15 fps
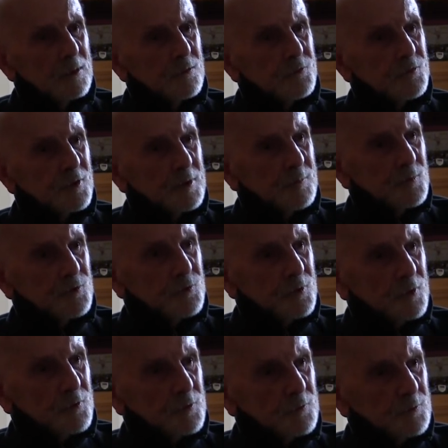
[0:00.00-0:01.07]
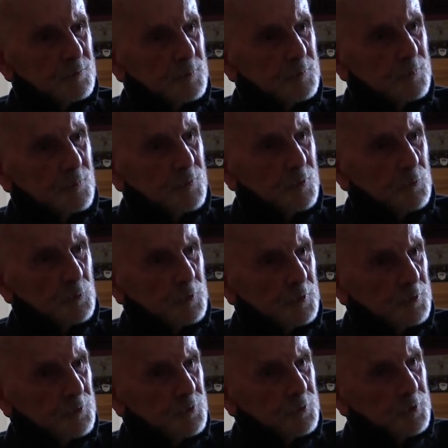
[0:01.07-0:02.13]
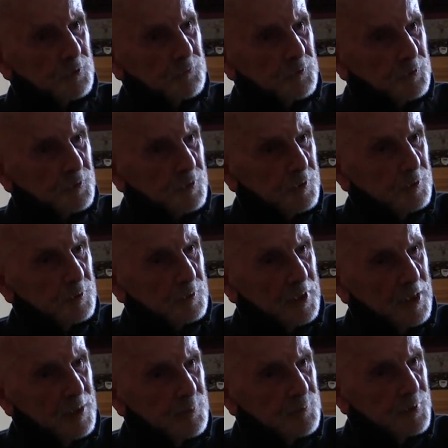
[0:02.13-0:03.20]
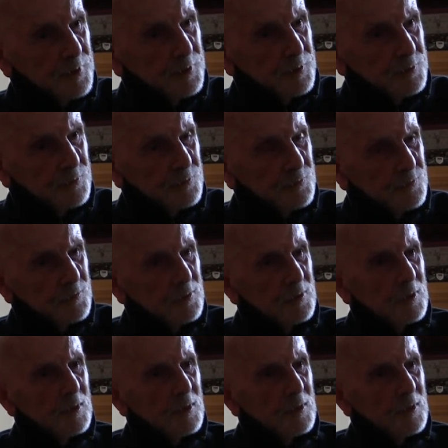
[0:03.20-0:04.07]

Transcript: the same as other that were in different campaigns.